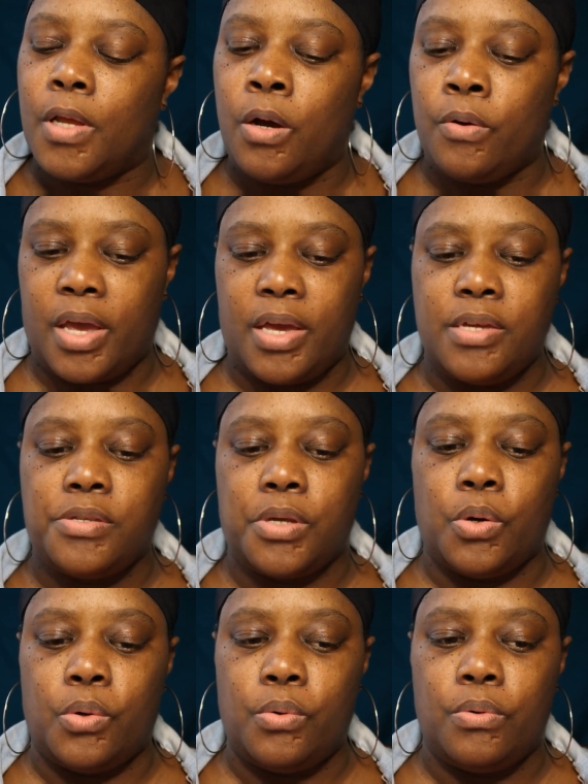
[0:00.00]
Okay,
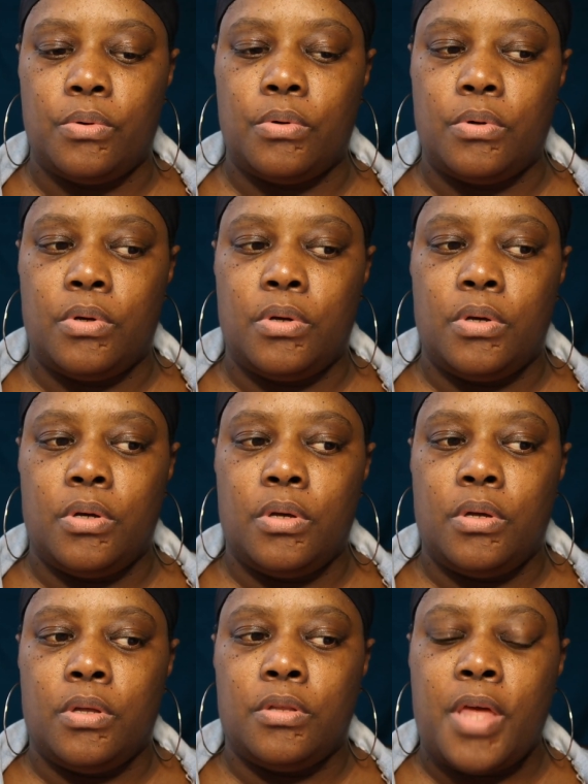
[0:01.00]
so
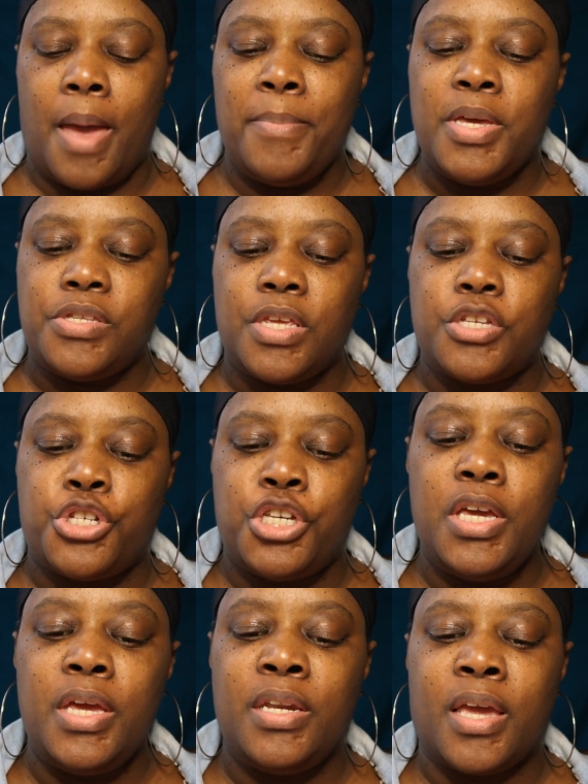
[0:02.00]
that means that
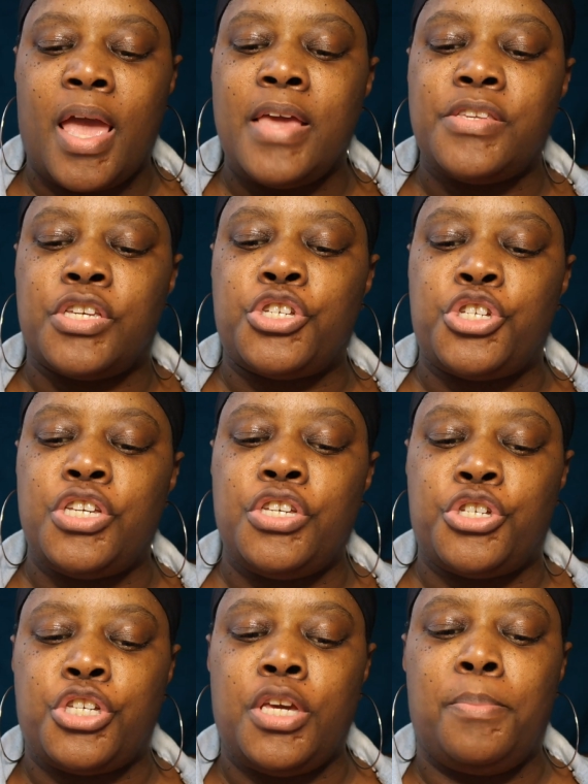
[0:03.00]
she indicates that
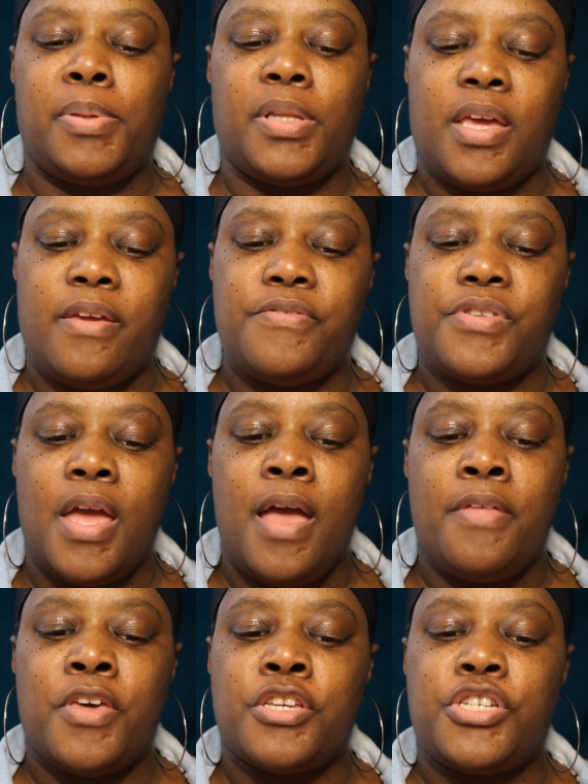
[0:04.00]
she believes
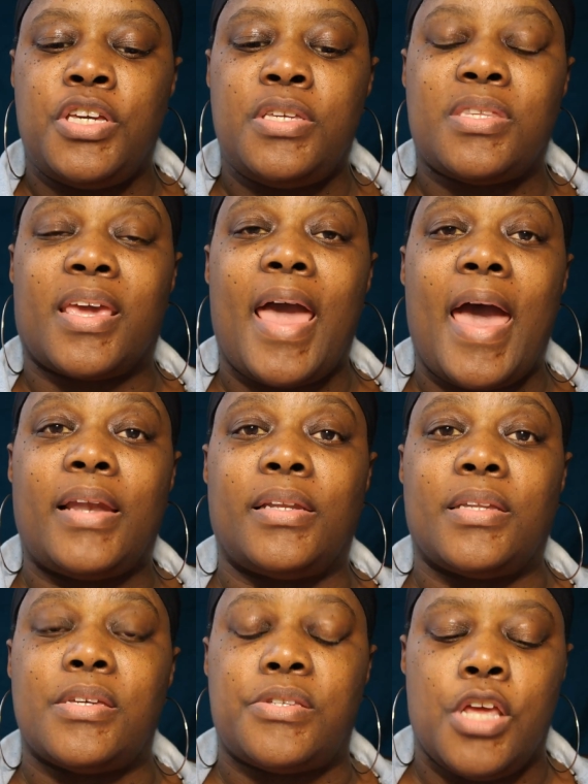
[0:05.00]
that she is the
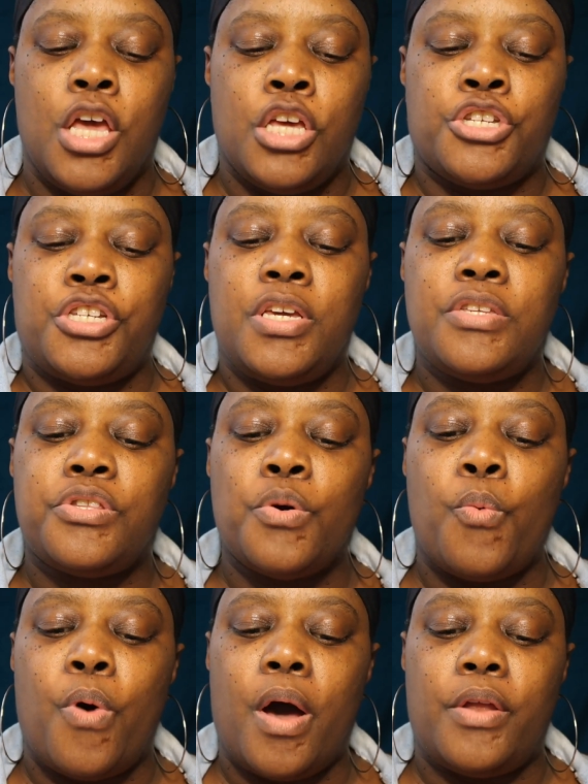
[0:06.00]
catalyst. She is the
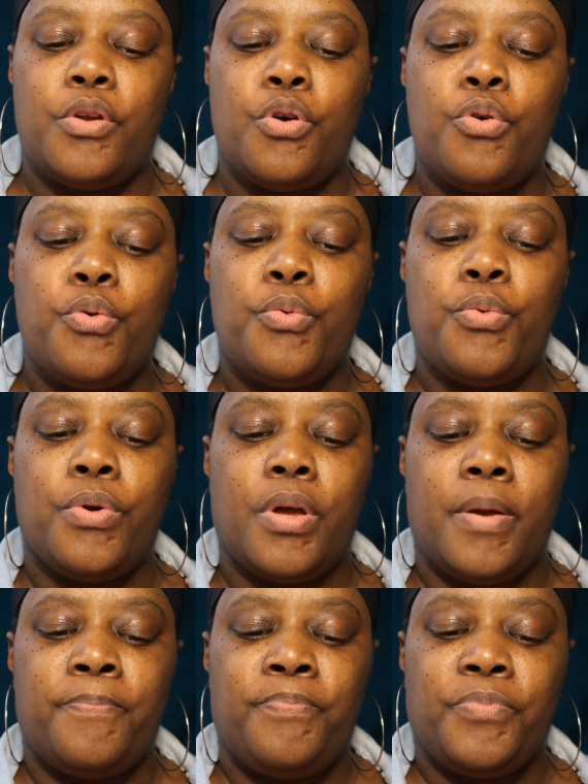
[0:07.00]
one who
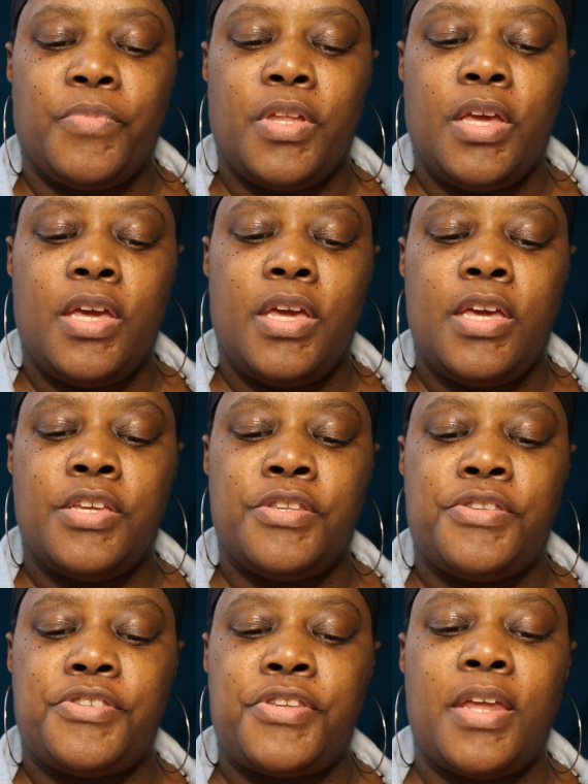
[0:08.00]

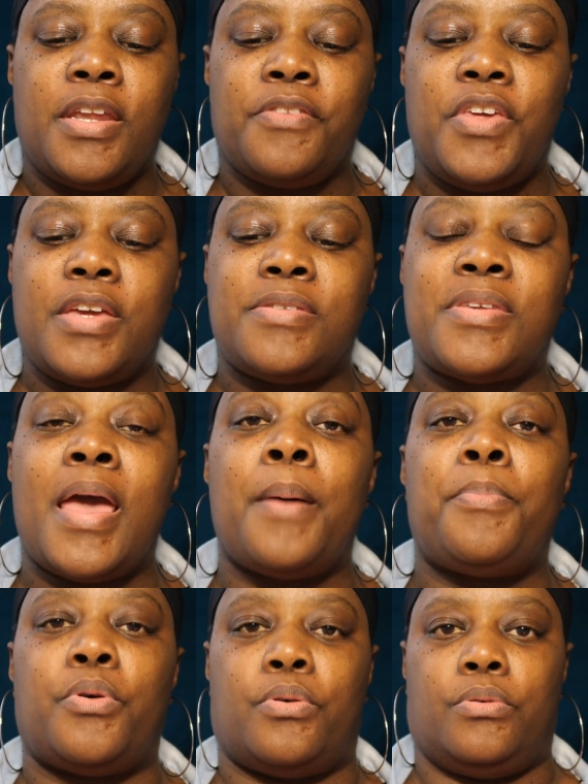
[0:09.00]
is setting the
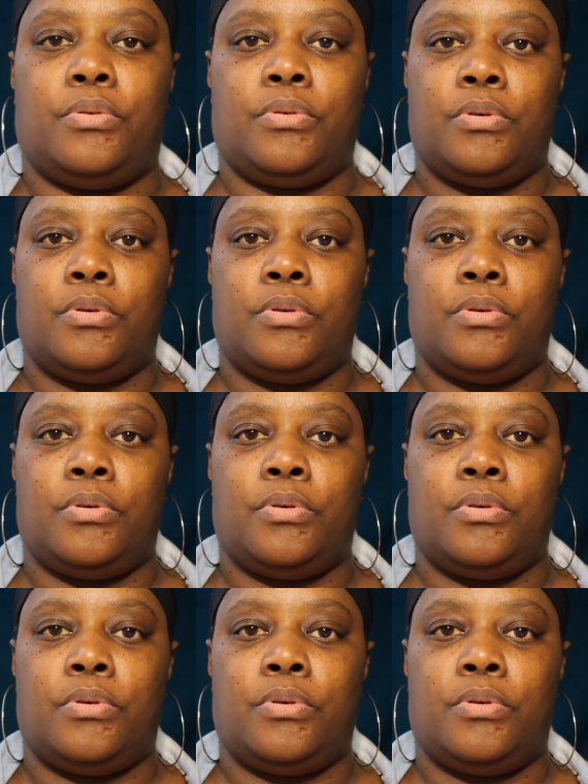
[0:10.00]
example